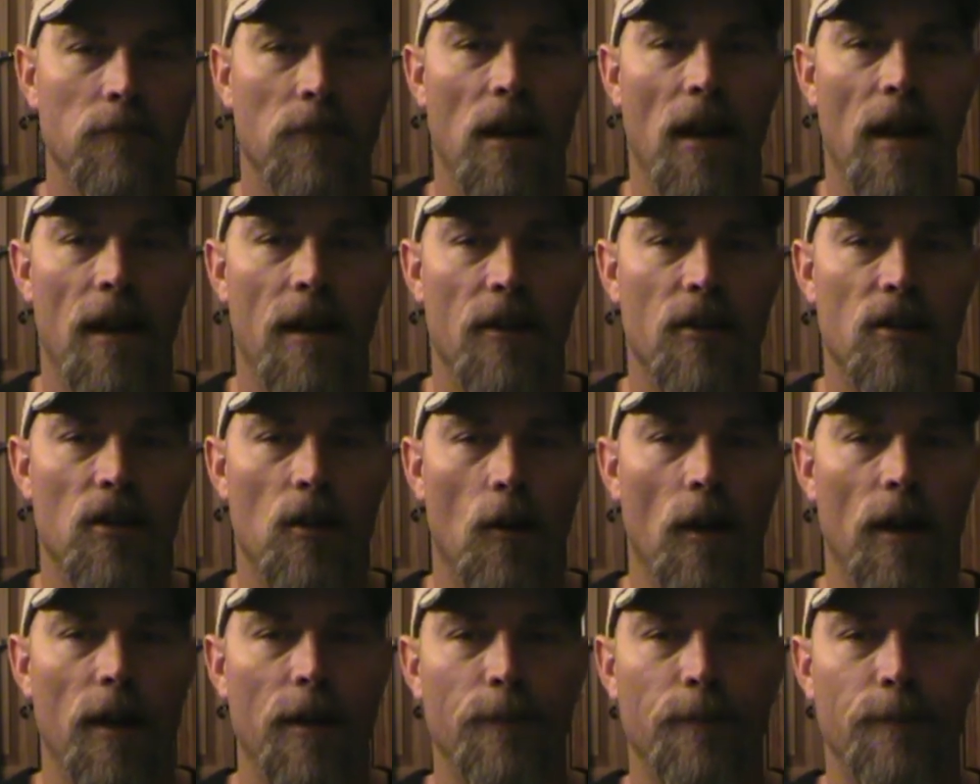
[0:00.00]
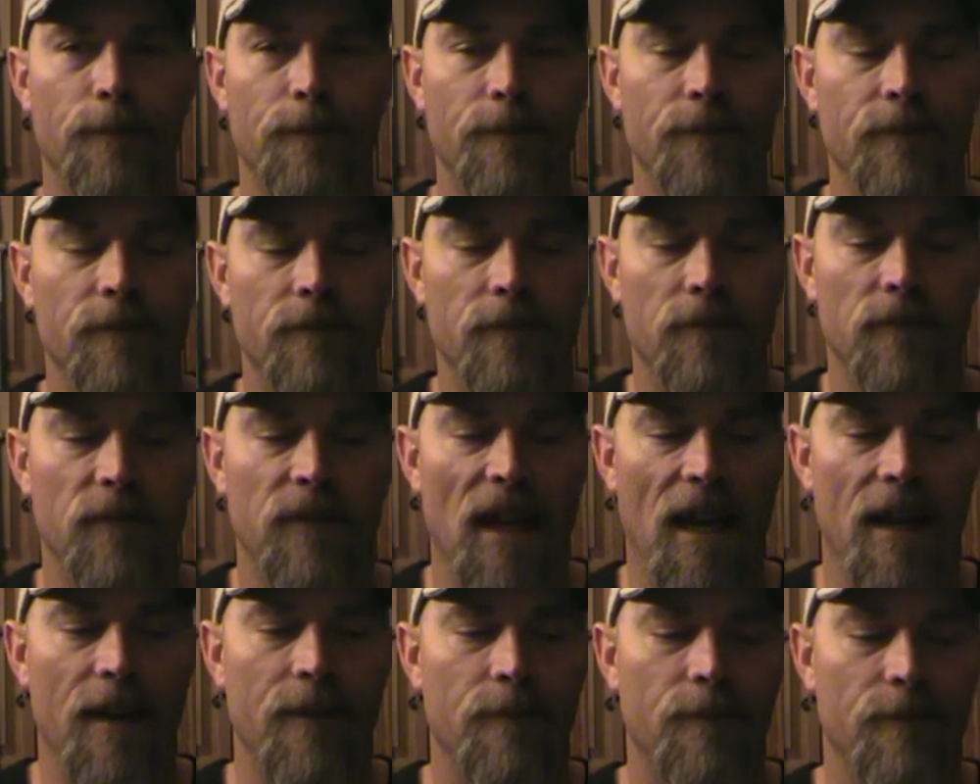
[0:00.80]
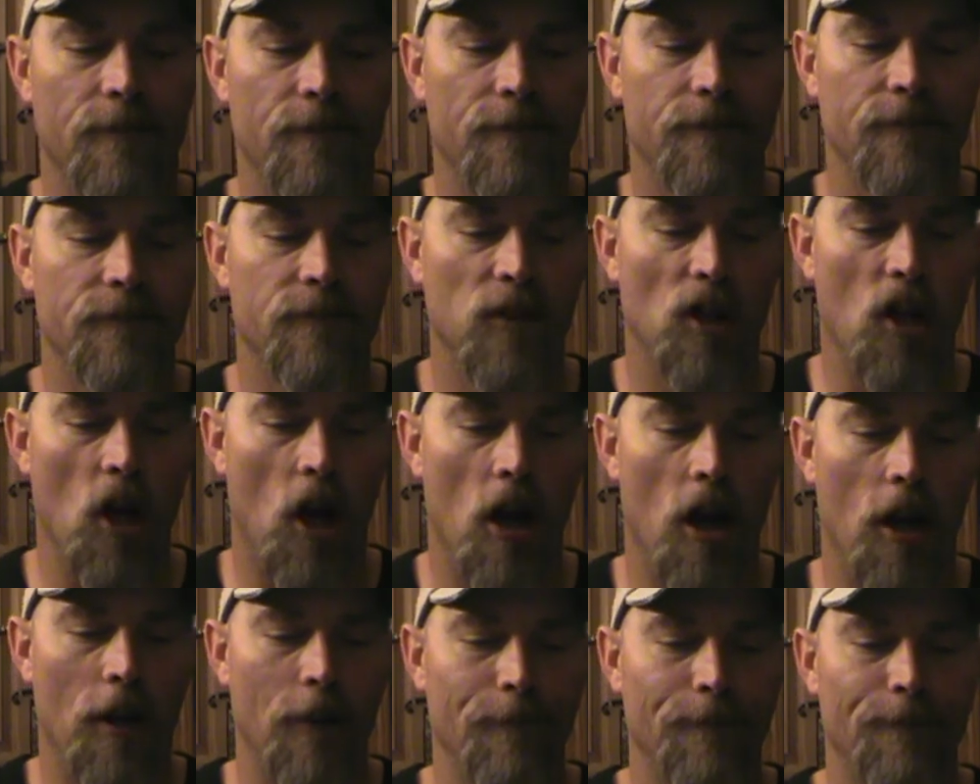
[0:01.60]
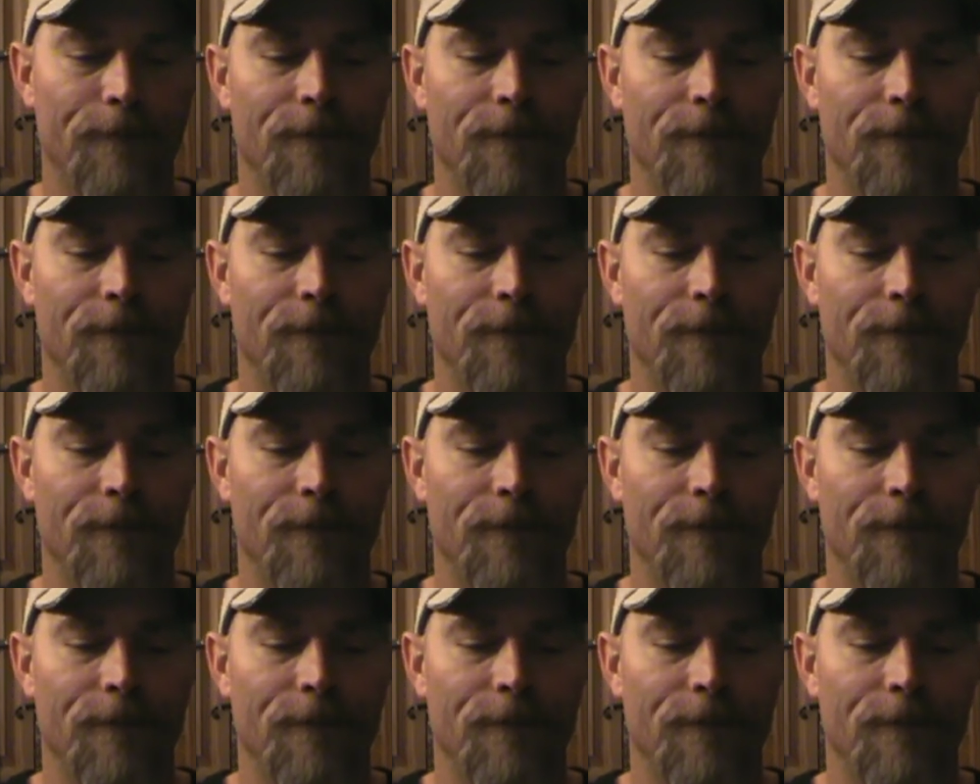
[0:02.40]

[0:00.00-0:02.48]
End of story. Dead. Gone.